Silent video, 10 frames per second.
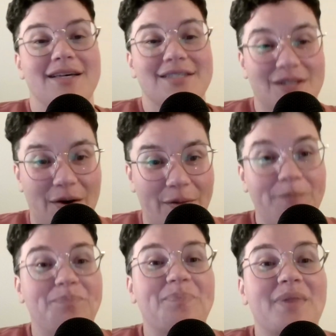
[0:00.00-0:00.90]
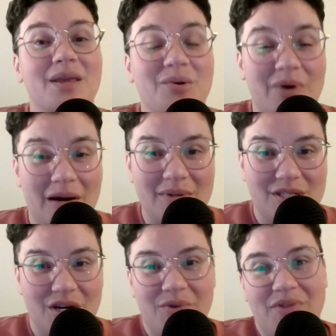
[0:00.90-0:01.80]
So, what I'll be
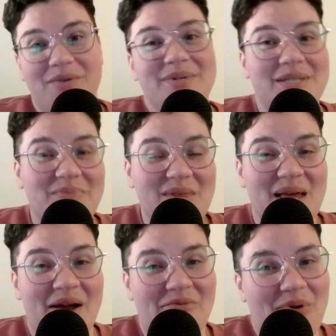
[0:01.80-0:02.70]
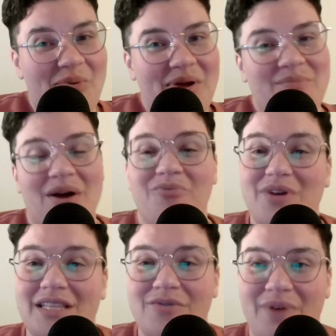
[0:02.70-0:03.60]
sharing with you is something that I wrote in my
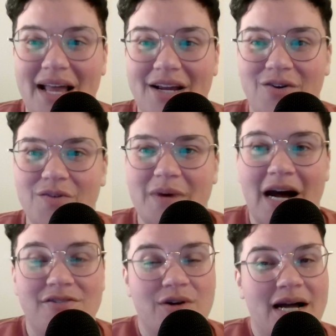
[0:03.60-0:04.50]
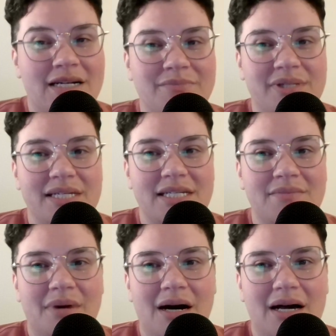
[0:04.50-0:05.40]
weekly writing group after I
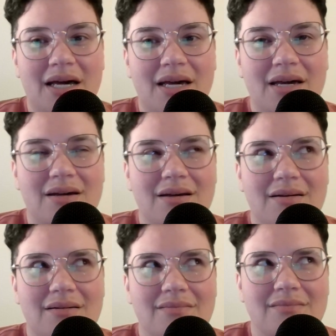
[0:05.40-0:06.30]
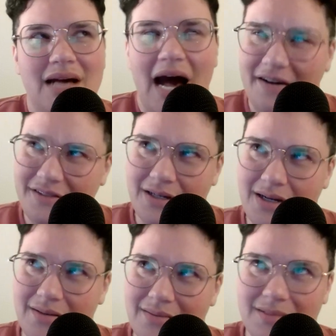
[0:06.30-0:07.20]
completed my after
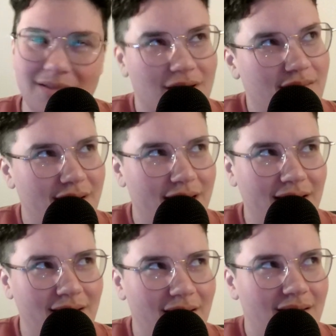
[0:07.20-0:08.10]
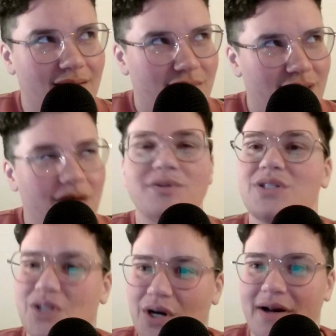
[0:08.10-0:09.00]
during it was
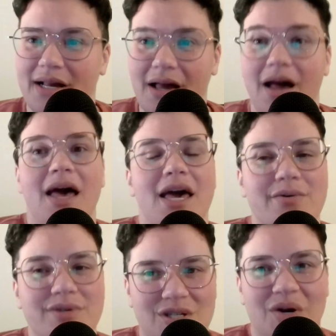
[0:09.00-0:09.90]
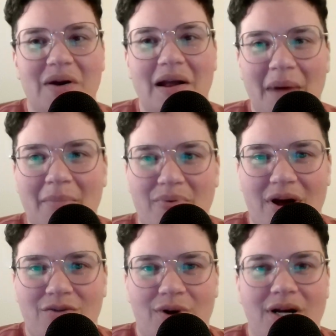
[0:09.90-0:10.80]
during it was during my
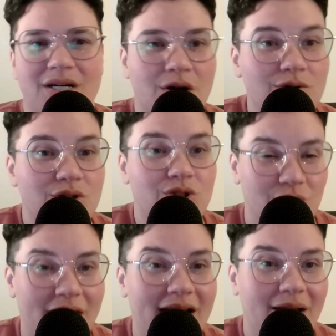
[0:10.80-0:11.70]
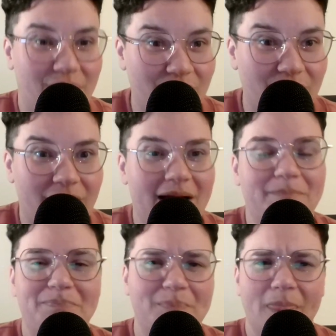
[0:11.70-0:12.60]
breathwork coach training
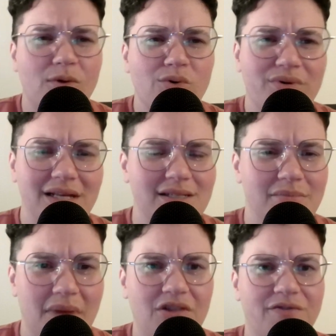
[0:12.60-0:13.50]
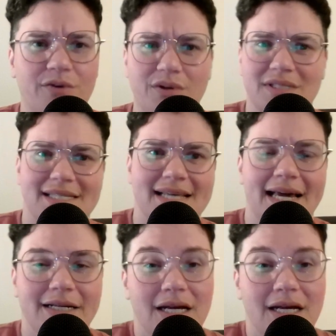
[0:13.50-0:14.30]
program. Oh, that's a mouthful to say.